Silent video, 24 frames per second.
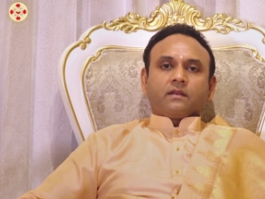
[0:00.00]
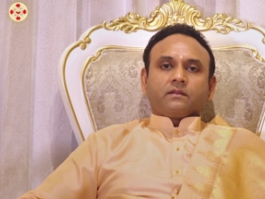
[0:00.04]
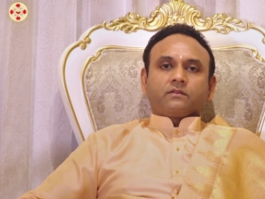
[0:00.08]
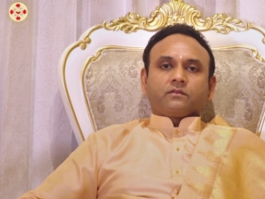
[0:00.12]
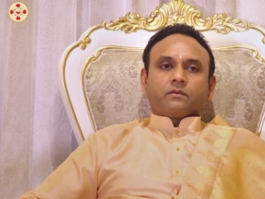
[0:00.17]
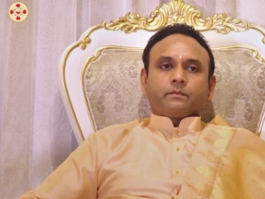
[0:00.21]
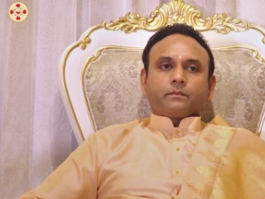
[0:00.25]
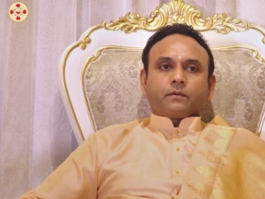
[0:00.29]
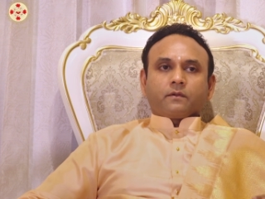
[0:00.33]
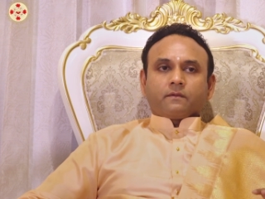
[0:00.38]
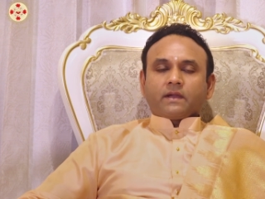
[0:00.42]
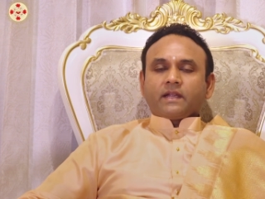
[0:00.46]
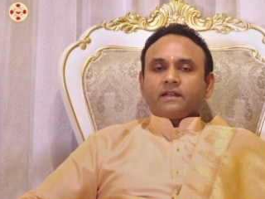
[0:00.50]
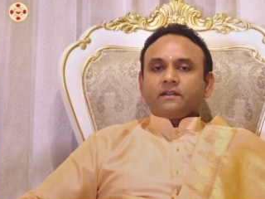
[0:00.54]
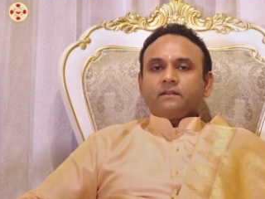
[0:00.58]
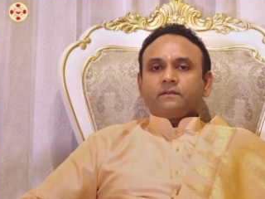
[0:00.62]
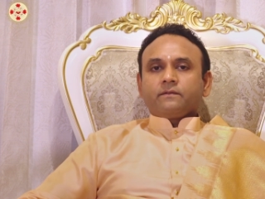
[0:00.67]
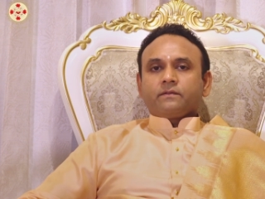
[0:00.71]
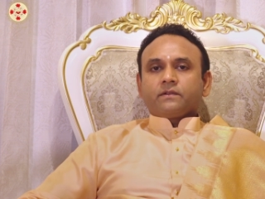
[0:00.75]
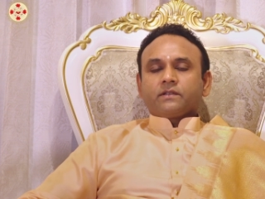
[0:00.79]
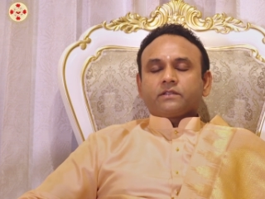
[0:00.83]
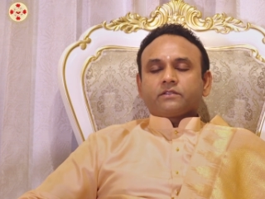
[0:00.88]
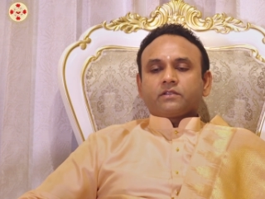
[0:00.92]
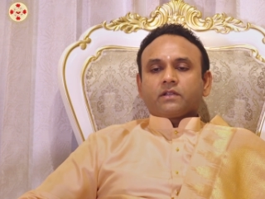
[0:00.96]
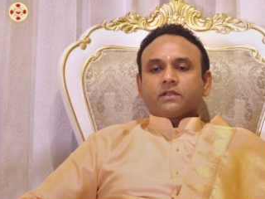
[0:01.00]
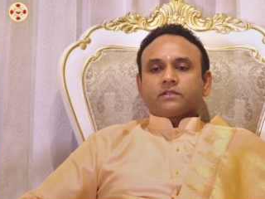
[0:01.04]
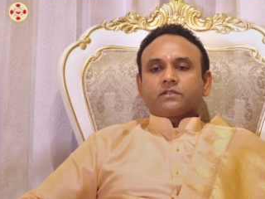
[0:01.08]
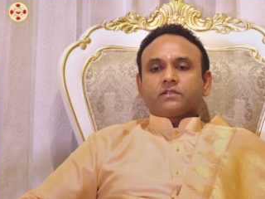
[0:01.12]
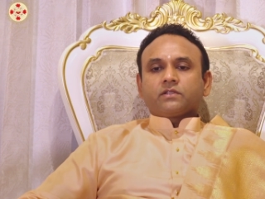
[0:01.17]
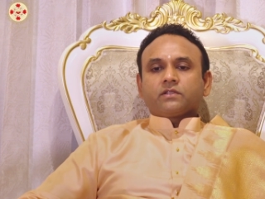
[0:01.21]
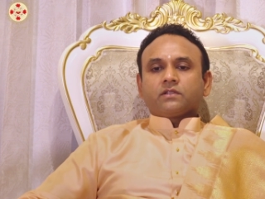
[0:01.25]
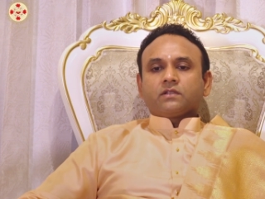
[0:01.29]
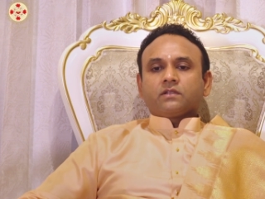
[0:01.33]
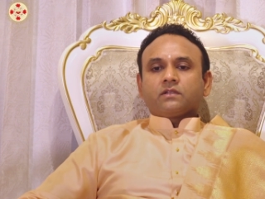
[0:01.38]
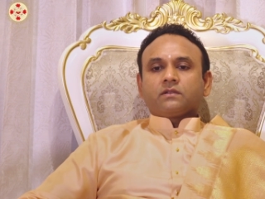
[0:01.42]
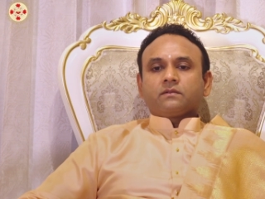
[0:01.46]
So provide
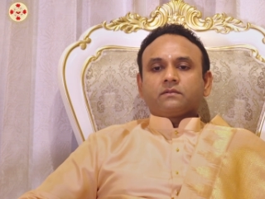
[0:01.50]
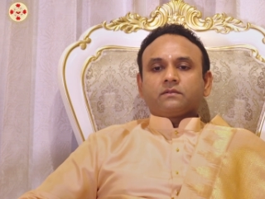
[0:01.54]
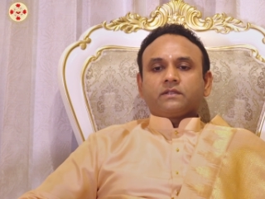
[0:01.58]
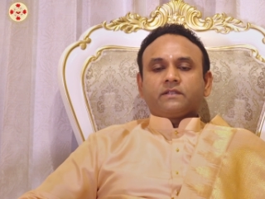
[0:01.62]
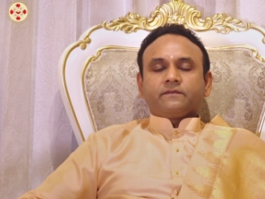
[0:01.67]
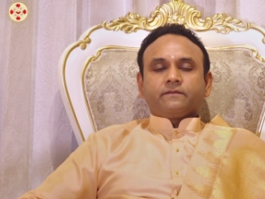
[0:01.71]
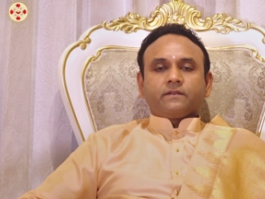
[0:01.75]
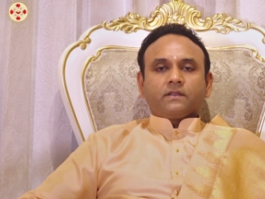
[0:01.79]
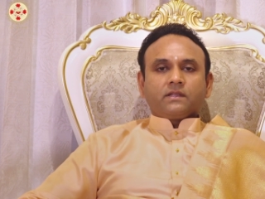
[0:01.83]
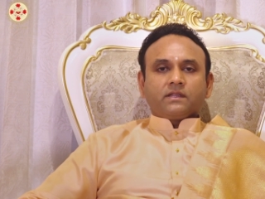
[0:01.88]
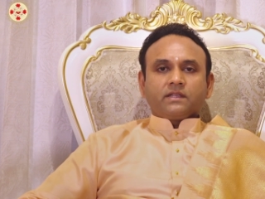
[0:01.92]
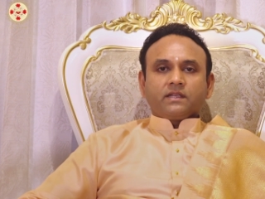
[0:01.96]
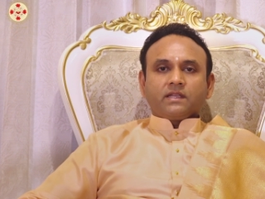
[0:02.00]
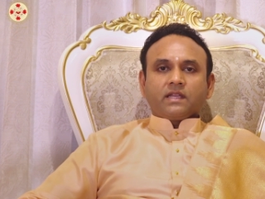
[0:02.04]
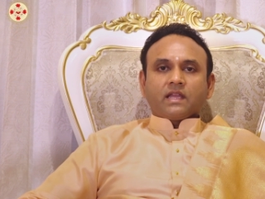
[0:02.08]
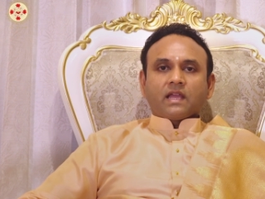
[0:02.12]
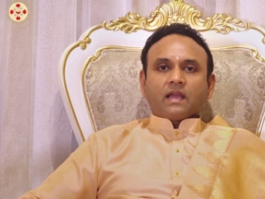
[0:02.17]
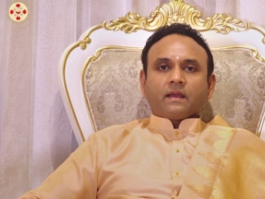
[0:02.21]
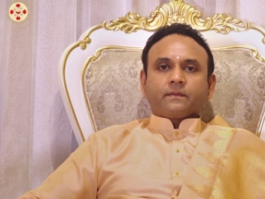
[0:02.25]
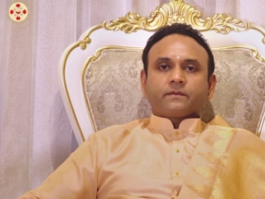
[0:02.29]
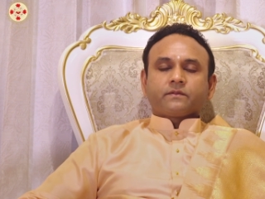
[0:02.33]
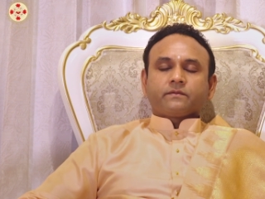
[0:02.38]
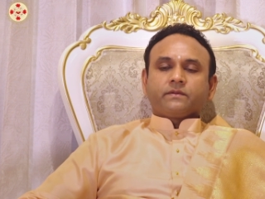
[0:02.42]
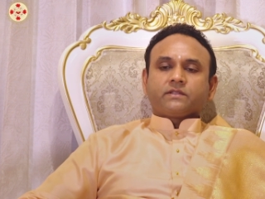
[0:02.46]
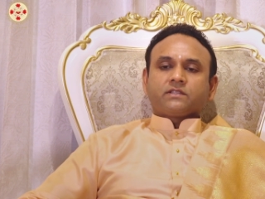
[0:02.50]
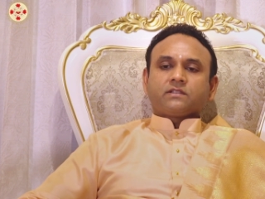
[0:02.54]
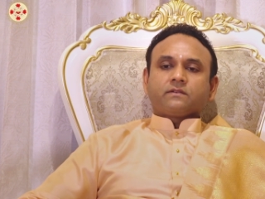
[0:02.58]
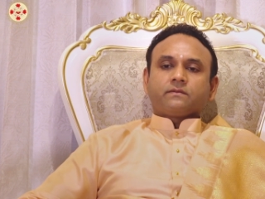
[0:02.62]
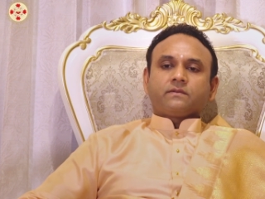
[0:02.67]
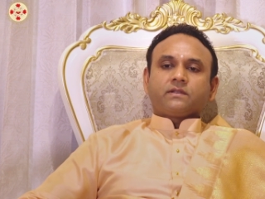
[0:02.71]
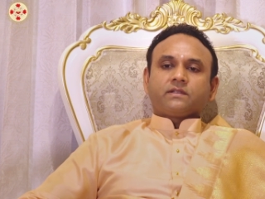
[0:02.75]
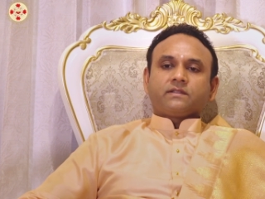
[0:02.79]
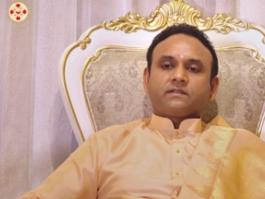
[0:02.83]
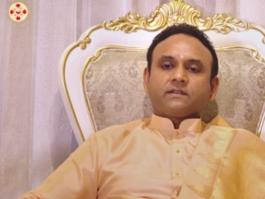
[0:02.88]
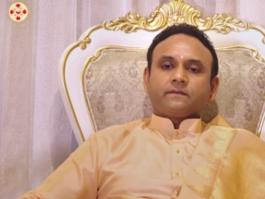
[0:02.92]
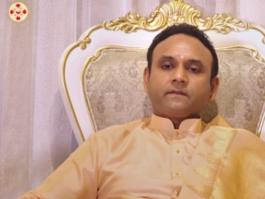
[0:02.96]
infrastructure, fill the gaps
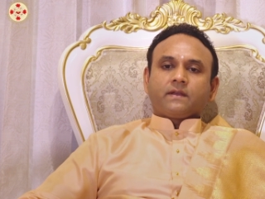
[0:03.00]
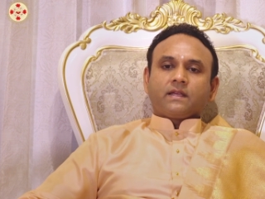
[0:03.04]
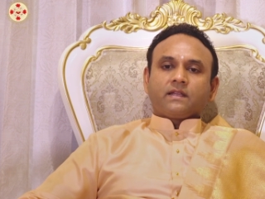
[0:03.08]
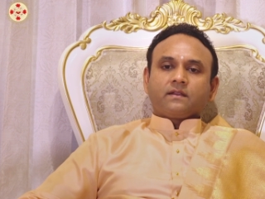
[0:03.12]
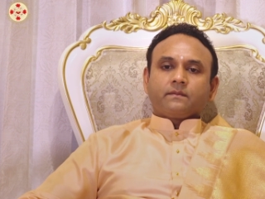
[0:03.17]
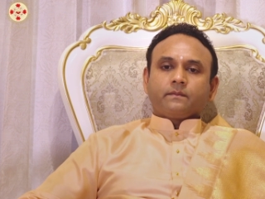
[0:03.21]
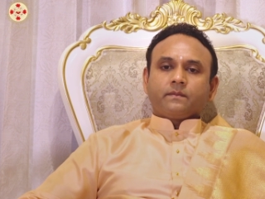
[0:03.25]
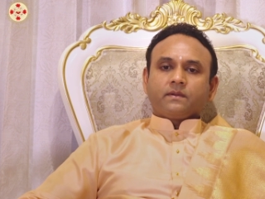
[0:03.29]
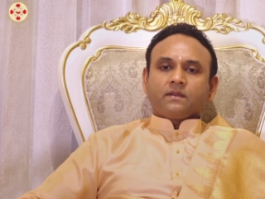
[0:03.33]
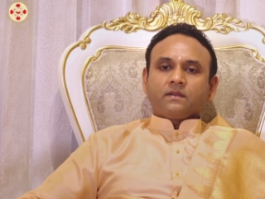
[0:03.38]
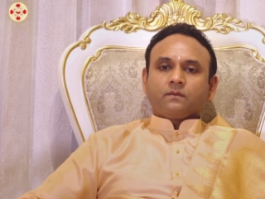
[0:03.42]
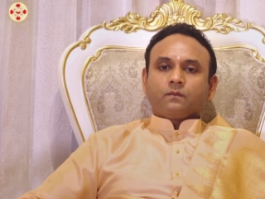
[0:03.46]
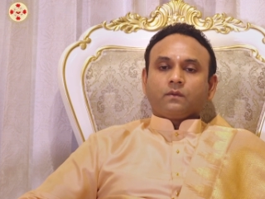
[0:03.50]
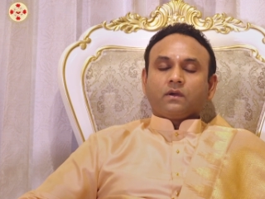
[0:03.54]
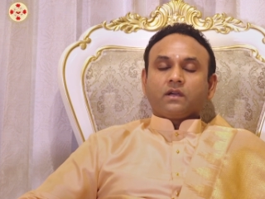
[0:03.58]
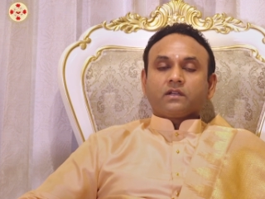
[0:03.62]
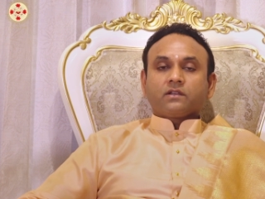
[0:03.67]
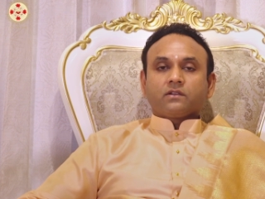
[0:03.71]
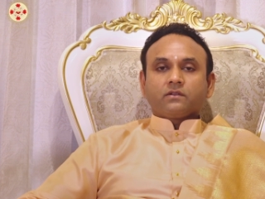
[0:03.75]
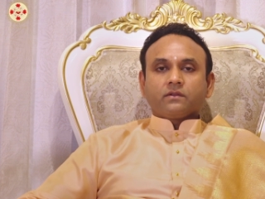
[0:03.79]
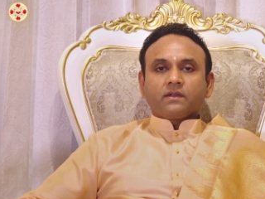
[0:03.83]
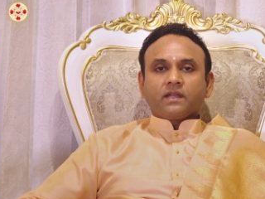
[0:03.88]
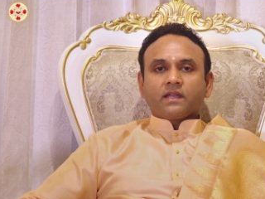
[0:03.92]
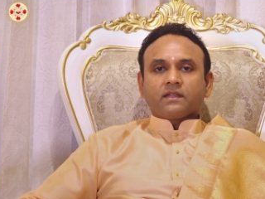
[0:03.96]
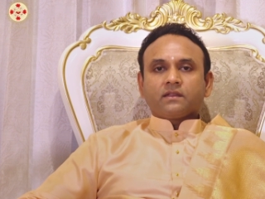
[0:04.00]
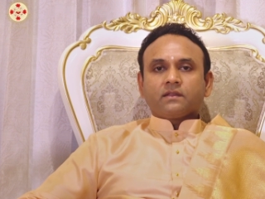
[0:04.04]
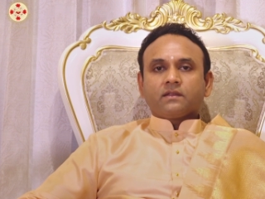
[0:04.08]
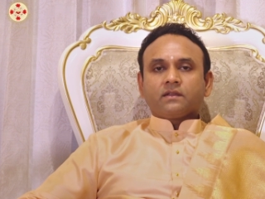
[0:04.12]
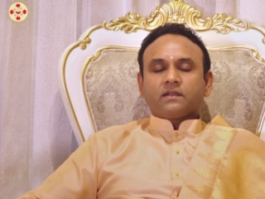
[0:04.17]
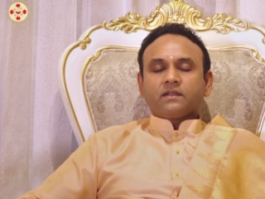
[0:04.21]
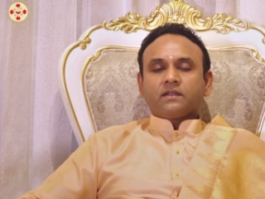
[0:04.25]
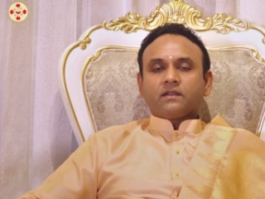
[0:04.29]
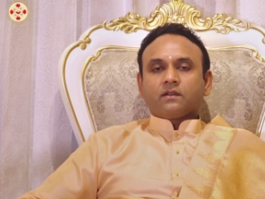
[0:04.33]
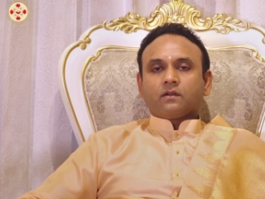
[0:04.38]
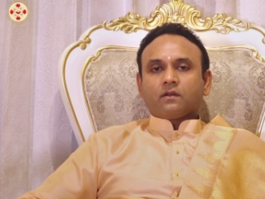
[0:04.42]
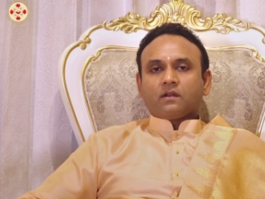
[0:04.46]
whichever is available, work
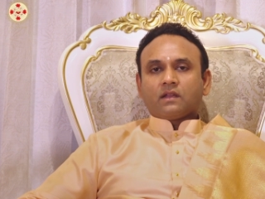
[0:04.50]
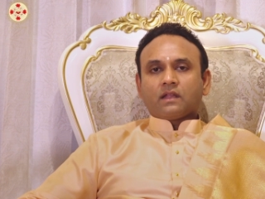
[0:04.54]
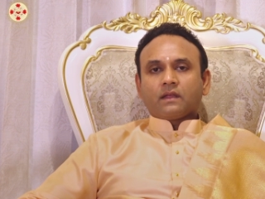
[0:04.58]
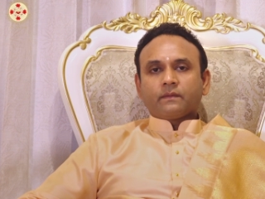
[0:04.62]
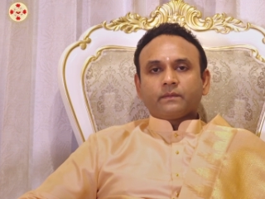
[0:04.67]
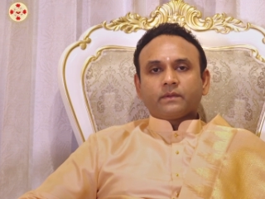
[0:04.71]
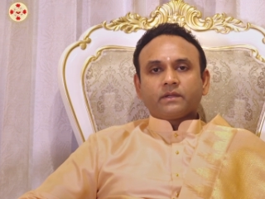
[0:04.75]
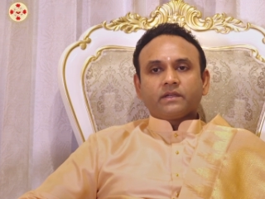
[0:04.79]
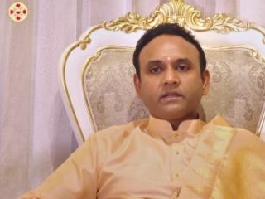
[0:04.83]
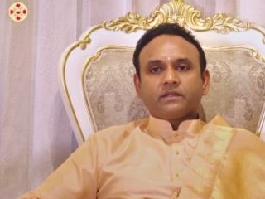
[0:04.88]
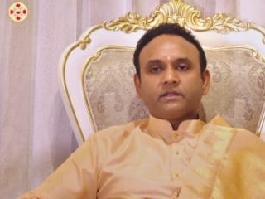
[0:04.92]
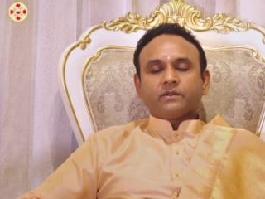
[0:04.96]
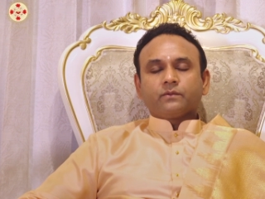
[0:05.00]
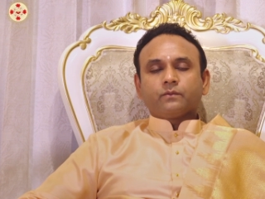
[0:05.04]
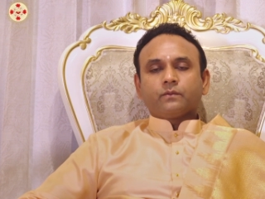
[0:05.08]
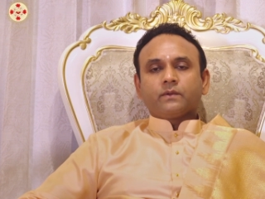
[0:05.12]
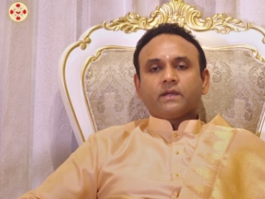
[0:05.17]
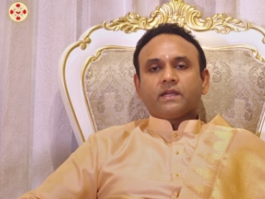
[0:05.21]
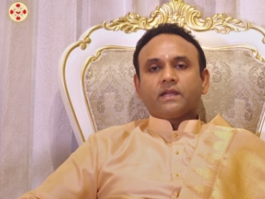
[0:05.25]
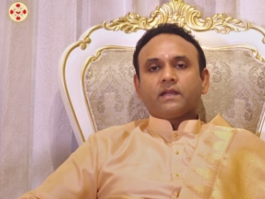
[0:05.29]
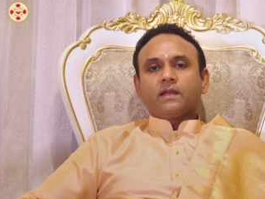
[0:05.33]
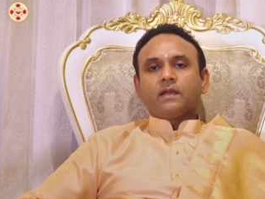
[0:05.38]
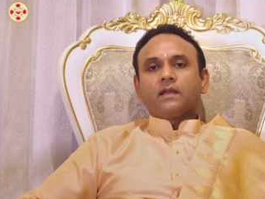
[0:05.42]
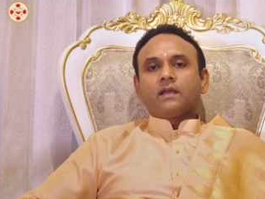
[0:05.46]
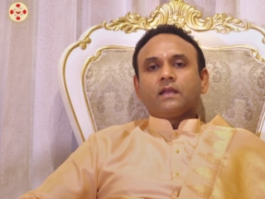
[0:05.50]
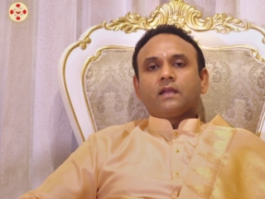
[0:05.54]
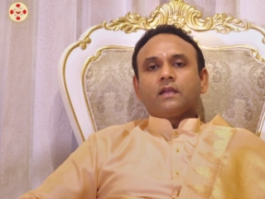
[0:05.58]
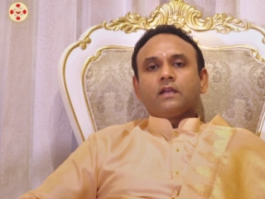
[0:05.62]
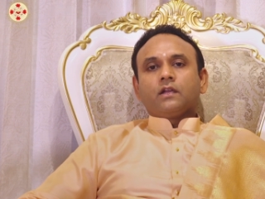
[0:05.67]
together in a collaborative way